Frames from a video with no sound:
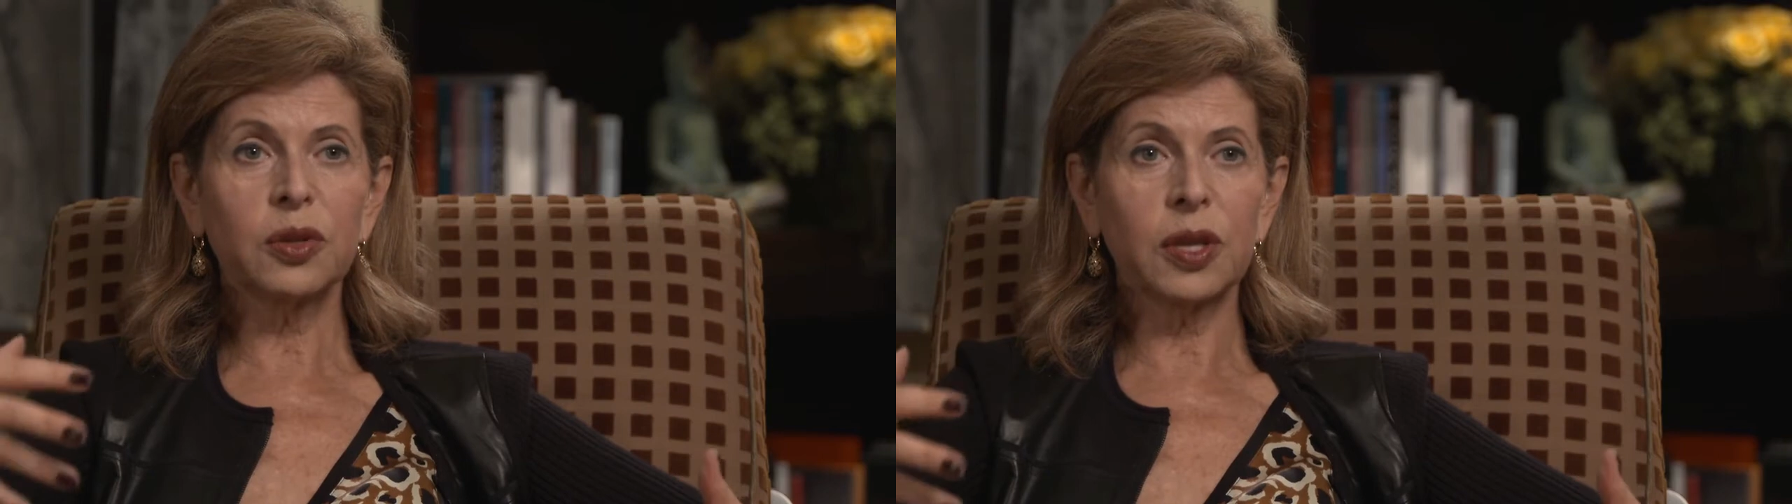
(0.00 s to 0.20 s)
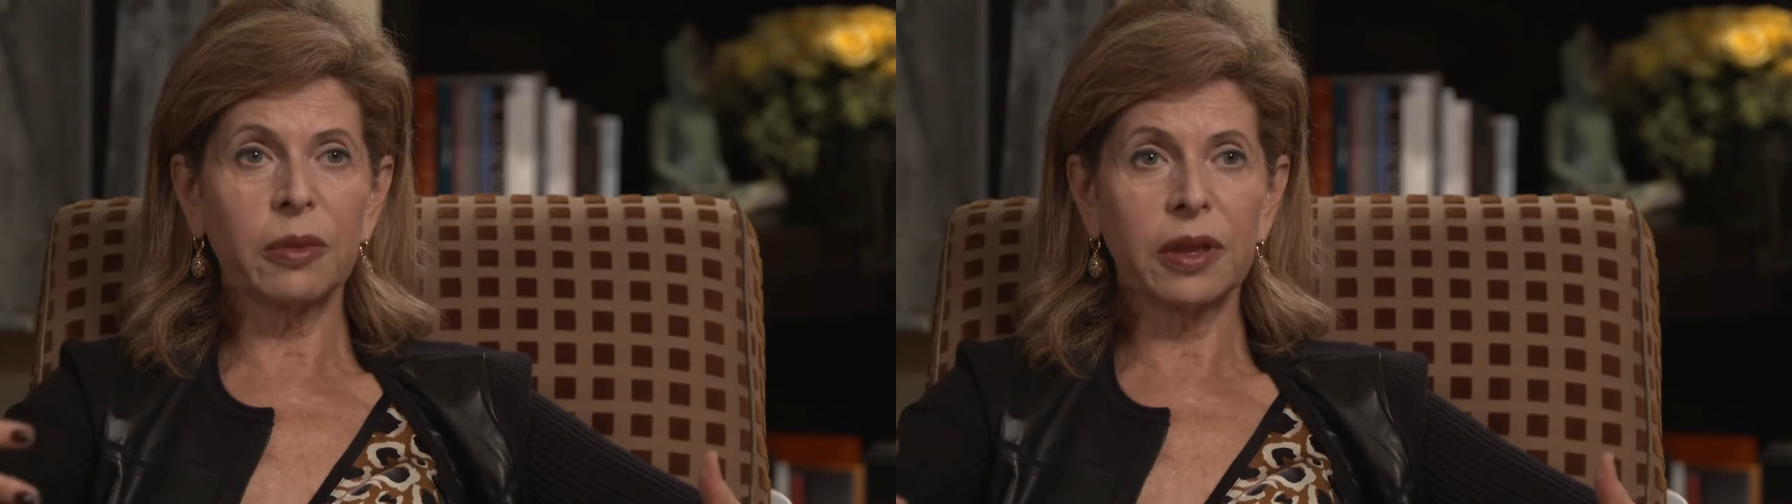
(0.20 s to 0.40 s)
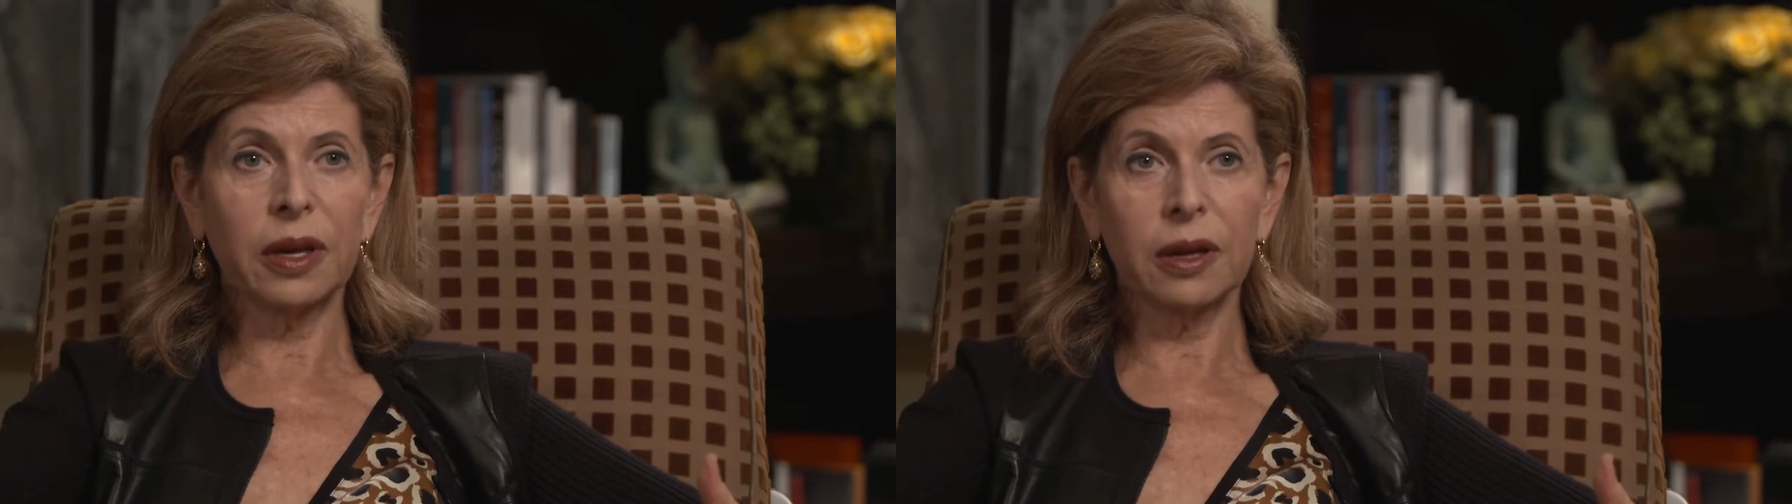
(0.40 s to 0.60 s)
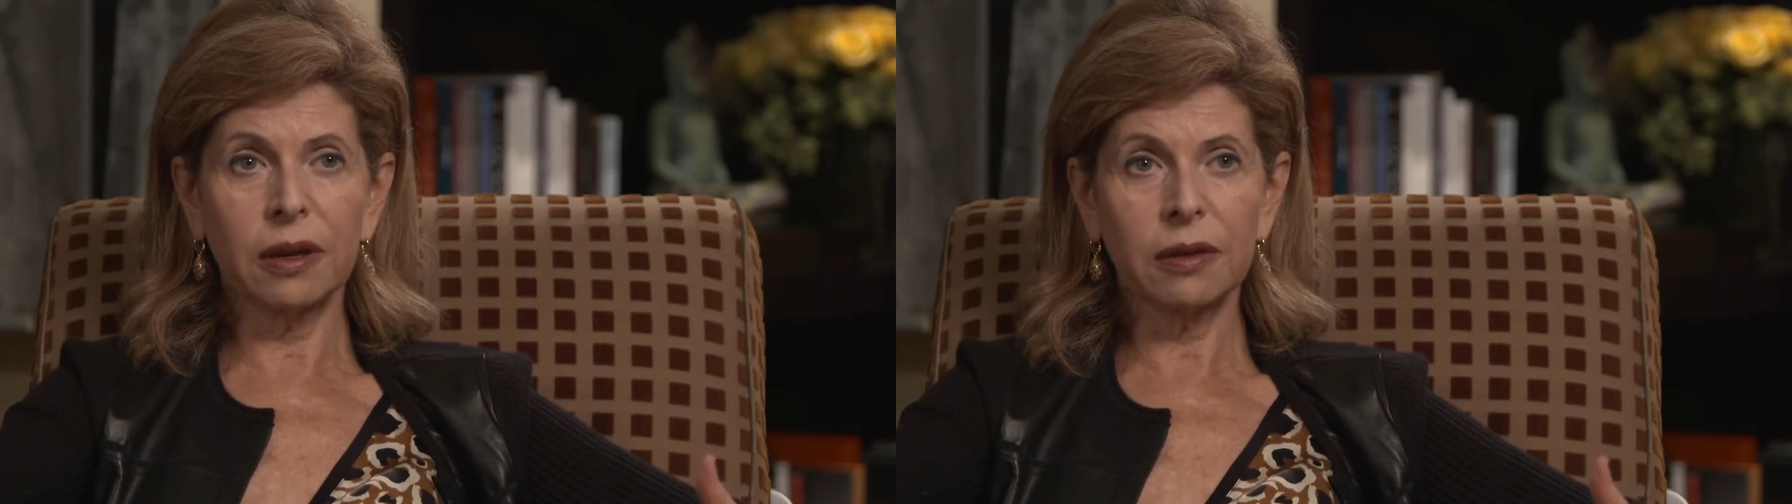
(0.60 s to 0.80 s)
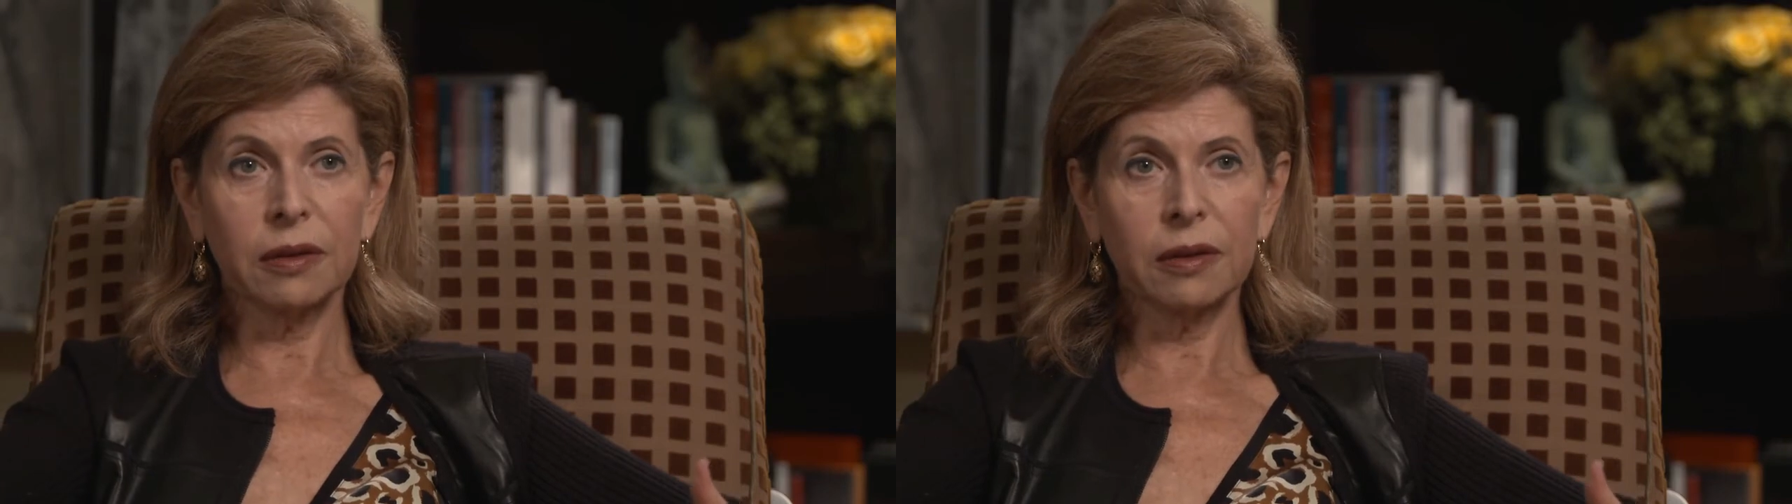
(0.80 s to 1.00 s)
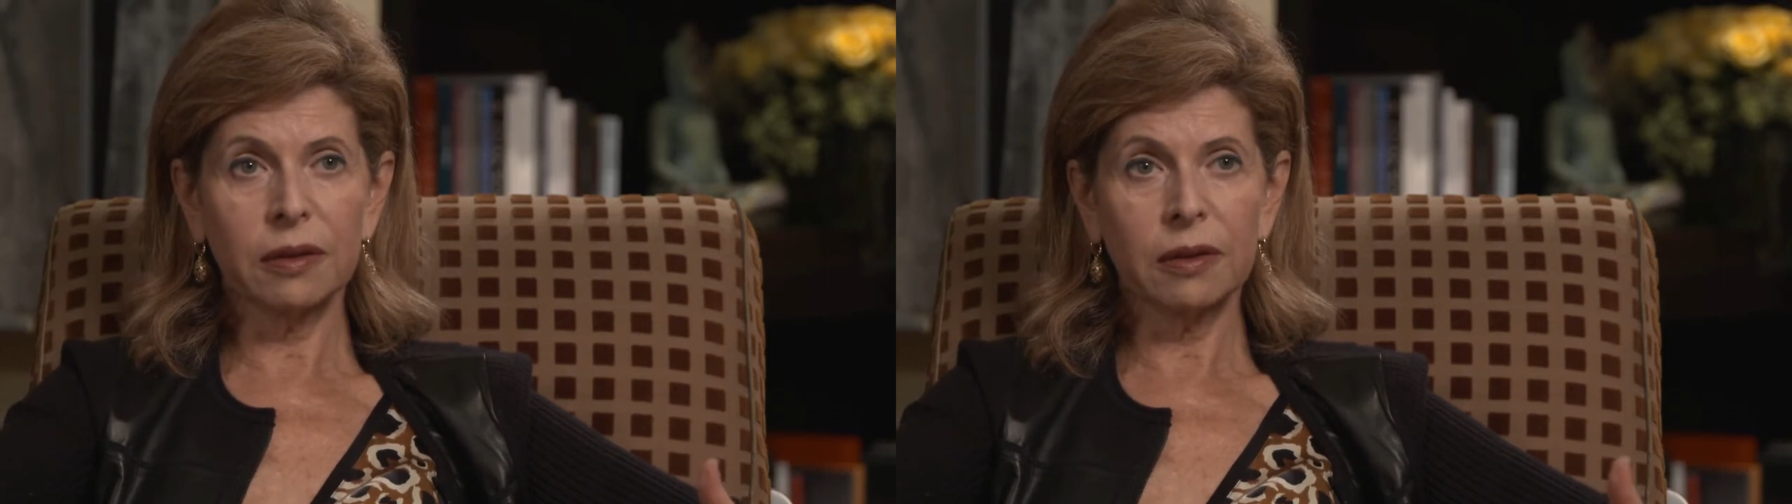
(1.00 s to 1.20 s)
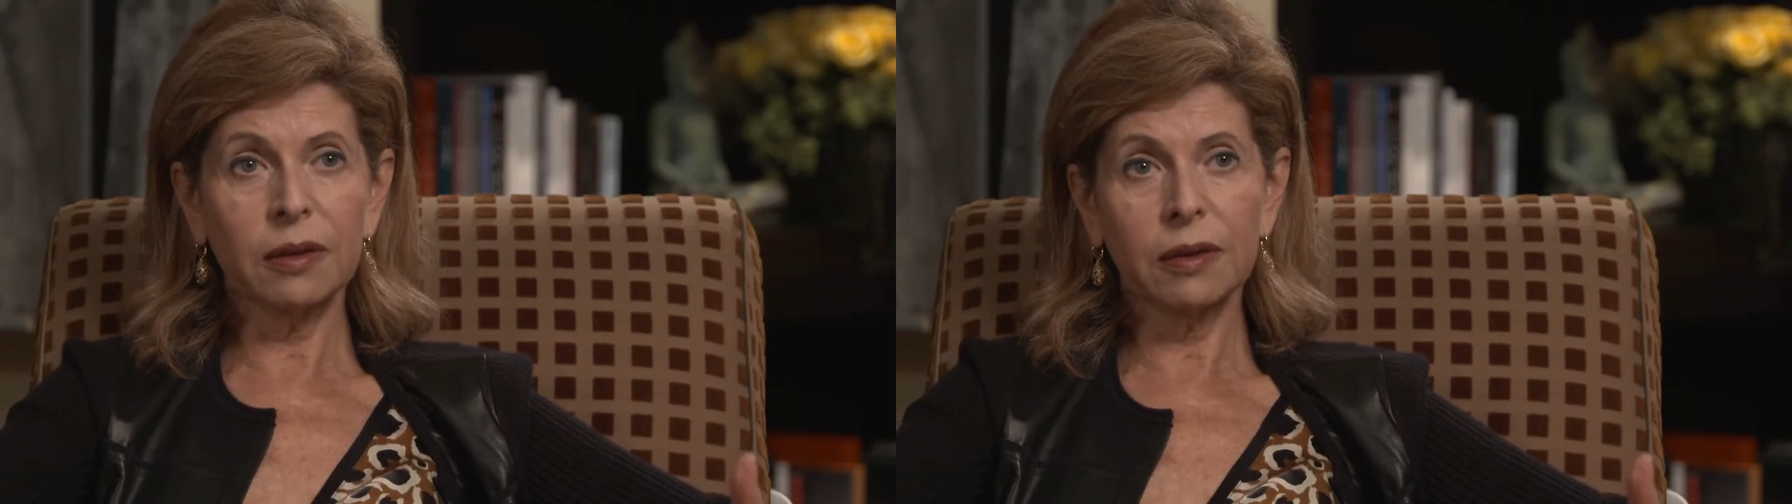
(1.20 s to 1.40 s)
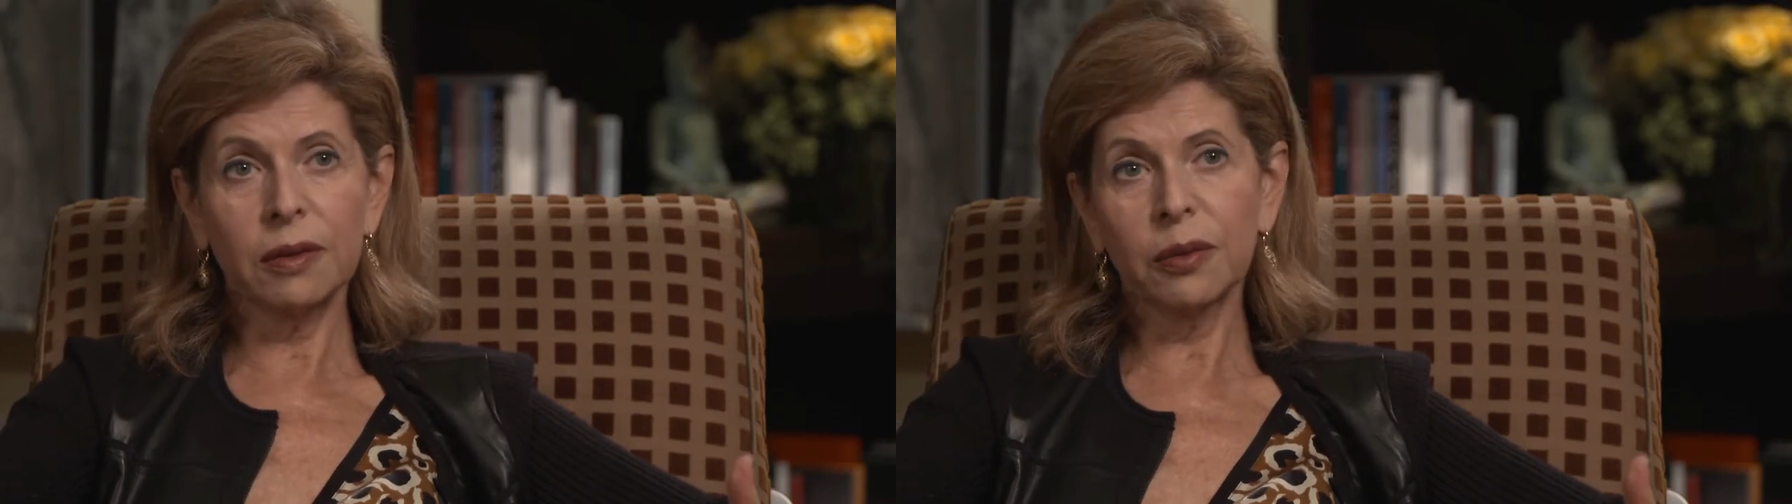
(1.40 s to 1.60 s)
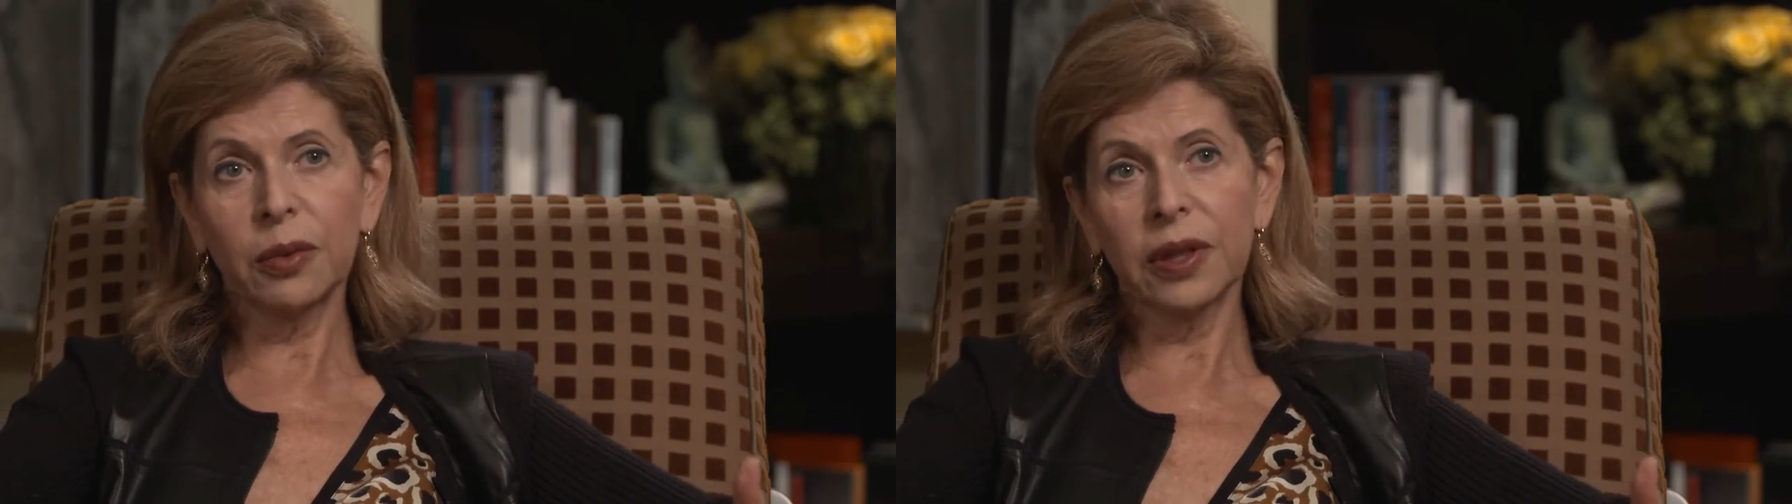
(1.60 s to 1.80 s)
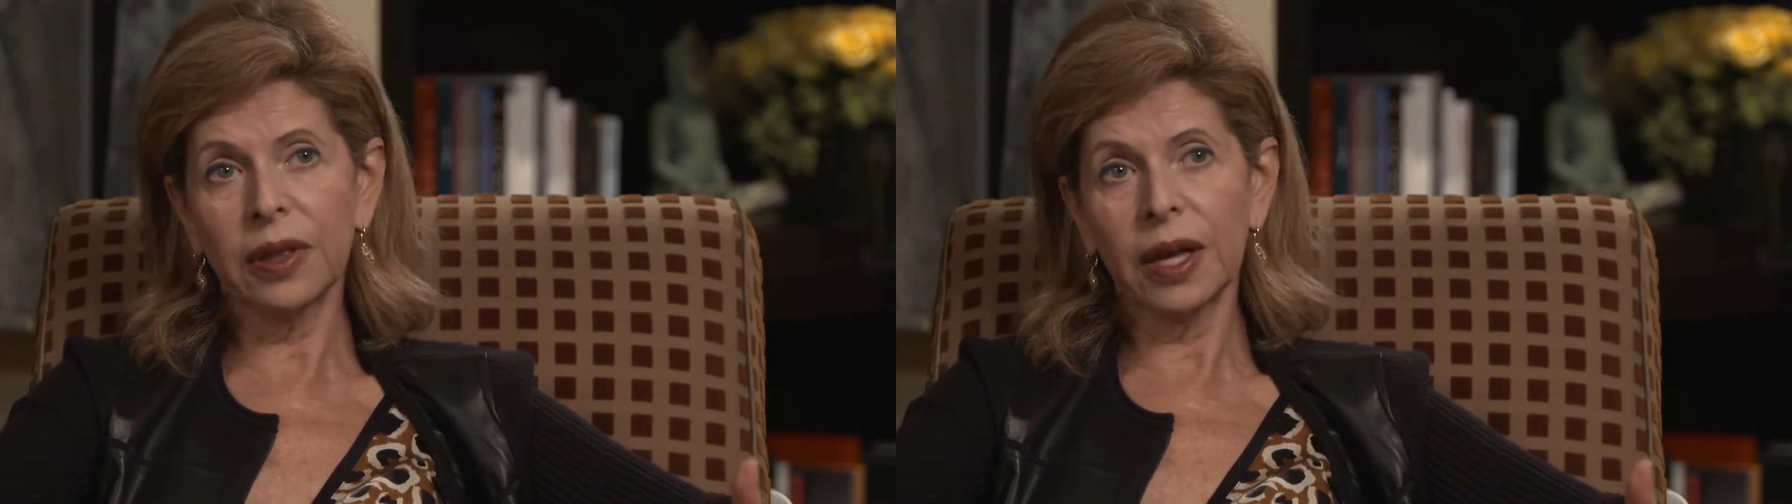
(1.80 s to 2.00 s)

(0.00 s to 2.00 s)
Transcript: something with